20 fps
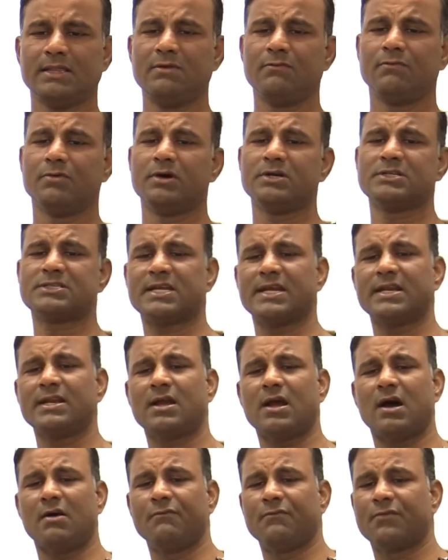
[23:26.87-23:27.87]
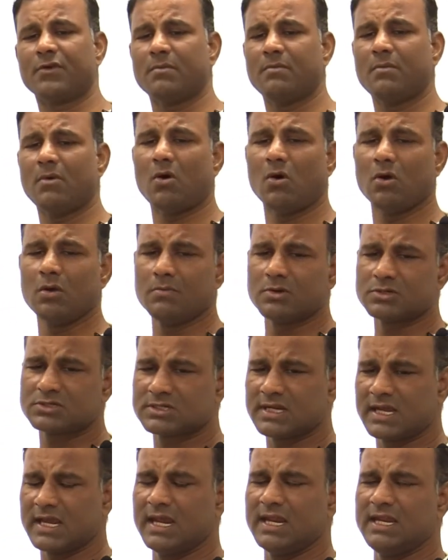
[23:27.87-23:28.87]
the words can come from
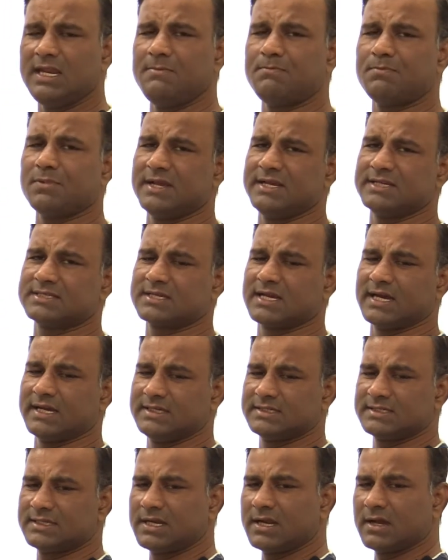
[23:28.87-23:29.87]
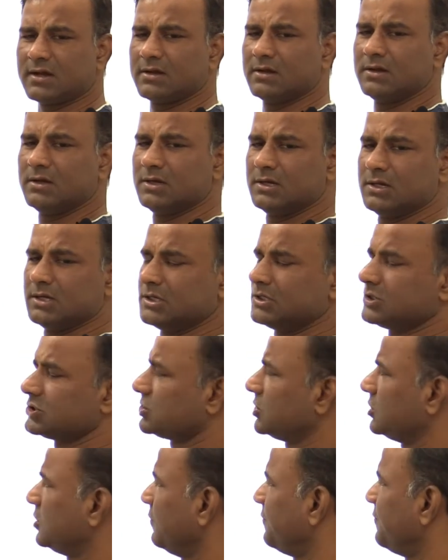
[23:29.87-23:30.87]
almost any place, guys,
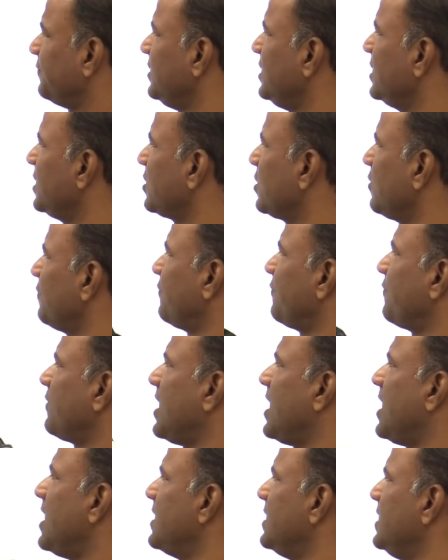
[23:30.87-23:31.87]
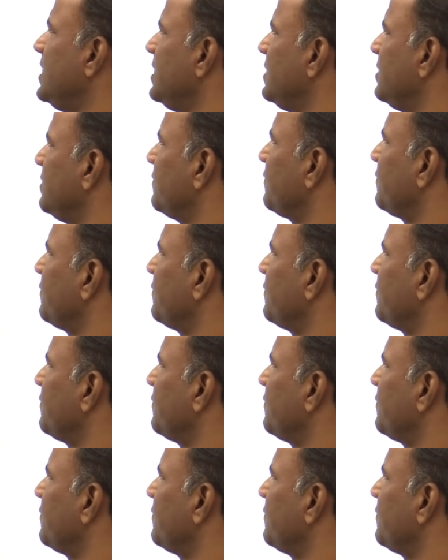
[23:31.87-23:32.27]
So the fear of flying.